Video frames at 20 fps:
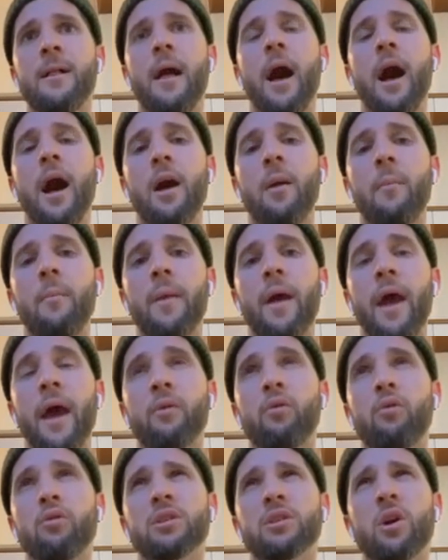
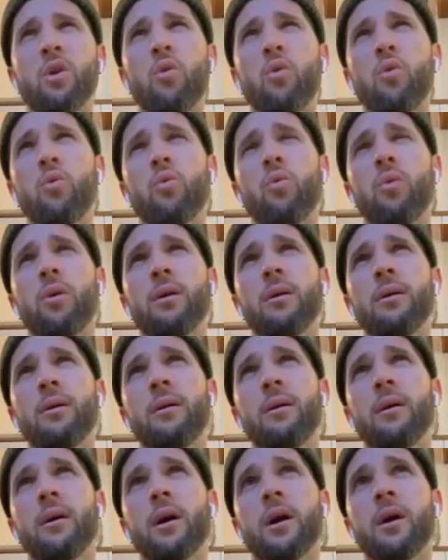And also
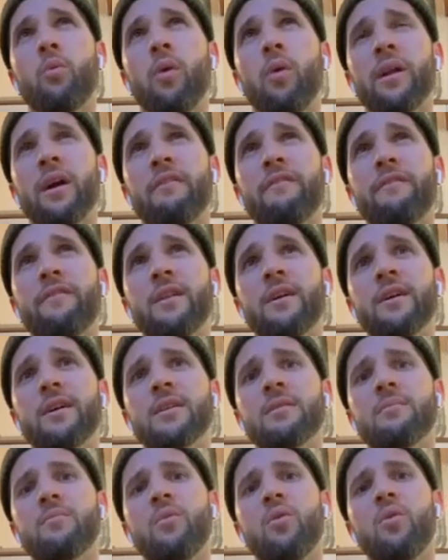what I've
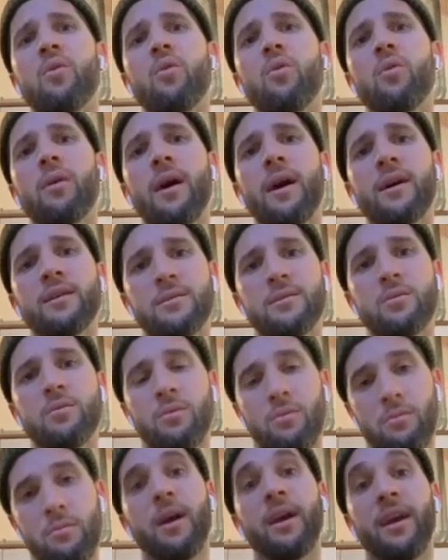learned more, as you,
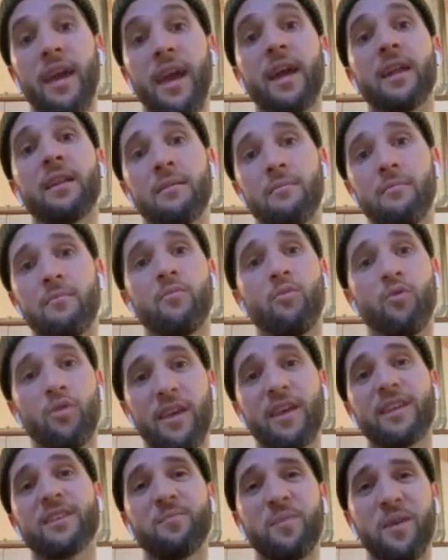again, with
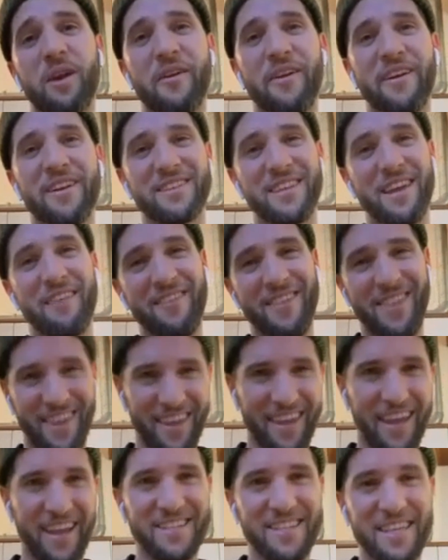experience,
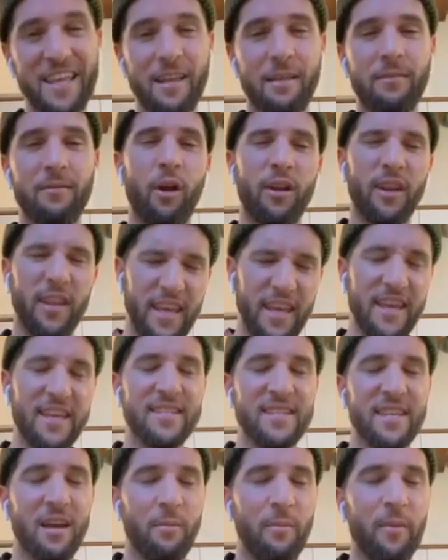everything gets not
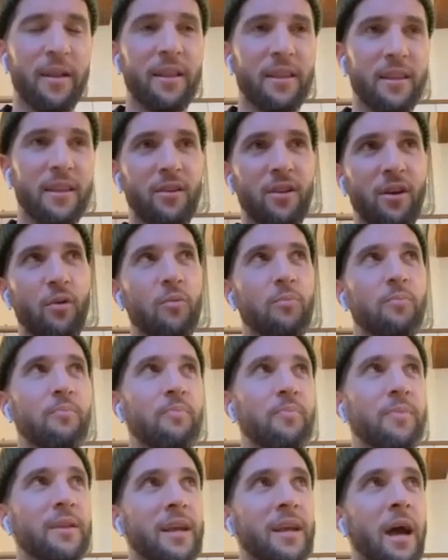easier, but
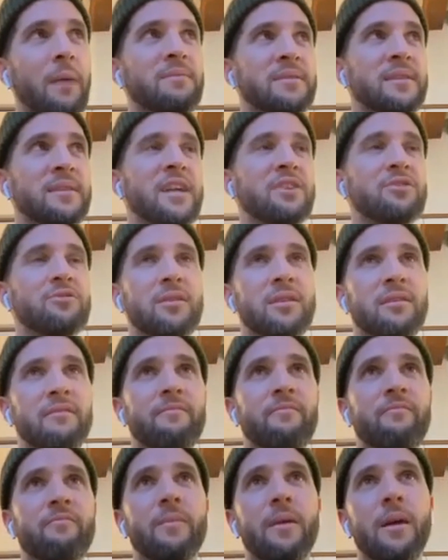comes naturally,
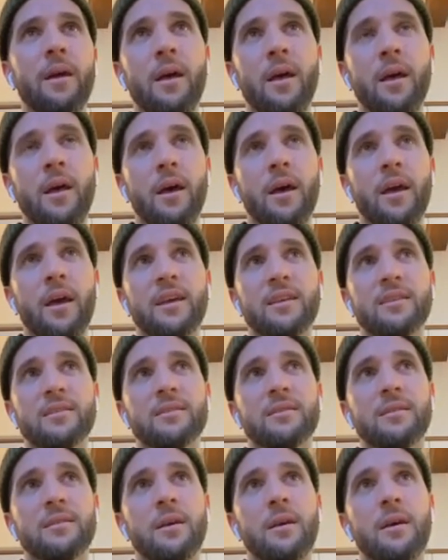
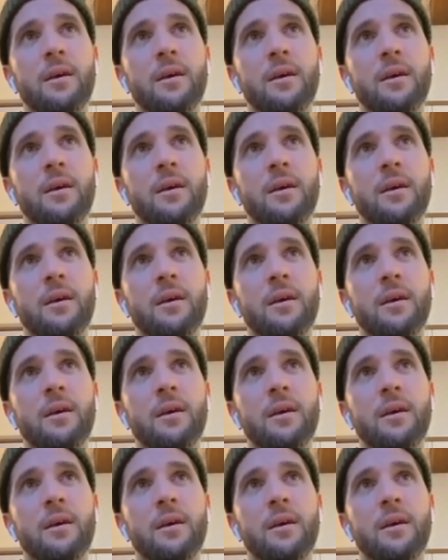is